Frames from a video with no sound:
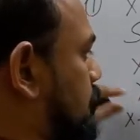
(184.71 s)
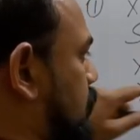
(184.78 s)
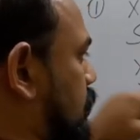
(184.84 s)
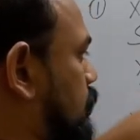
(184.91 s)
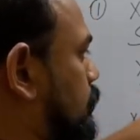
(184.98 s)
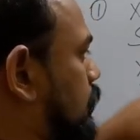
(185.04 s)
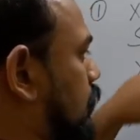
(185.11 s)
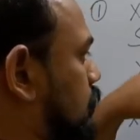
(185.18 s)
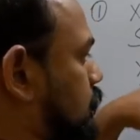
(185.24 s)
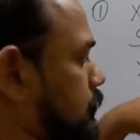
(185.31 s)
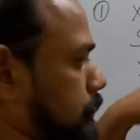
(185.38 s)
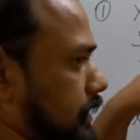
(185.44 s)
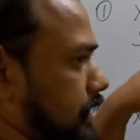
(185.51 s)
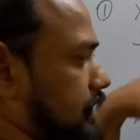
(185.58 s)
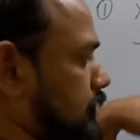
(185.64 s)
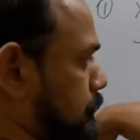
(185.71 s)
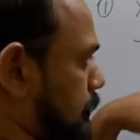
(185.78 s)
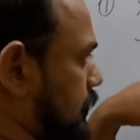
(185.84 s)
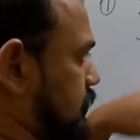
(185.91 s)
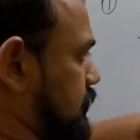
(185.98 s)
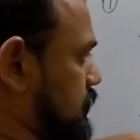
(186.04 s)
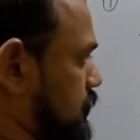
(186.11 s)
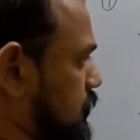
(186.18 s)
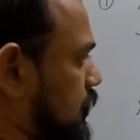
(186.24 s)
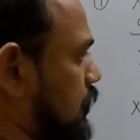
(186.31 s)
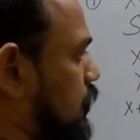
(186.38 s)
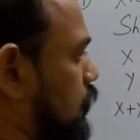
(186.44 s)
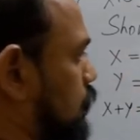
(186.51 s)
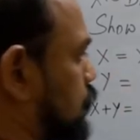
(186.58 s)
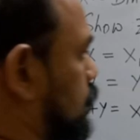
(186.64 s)
here will also be independent.
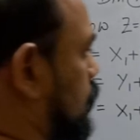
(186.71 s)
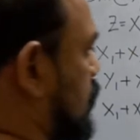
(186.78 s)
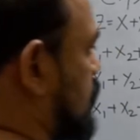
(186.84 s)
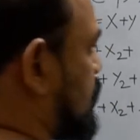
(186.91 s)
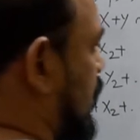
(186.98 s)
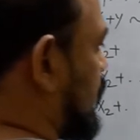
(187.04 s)
So in